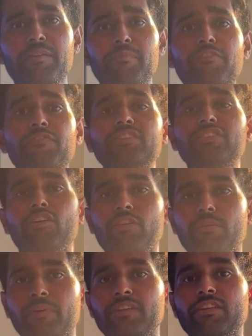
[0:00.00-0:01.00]
by first
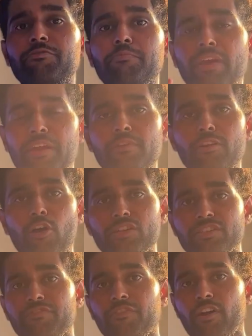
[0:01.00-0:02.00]
developing the main
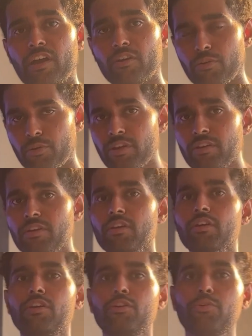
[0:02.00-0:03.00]
logic for our code
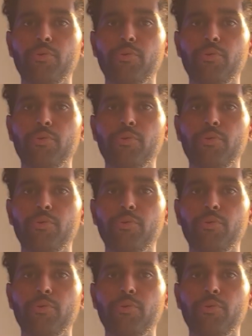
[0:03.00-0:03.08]
to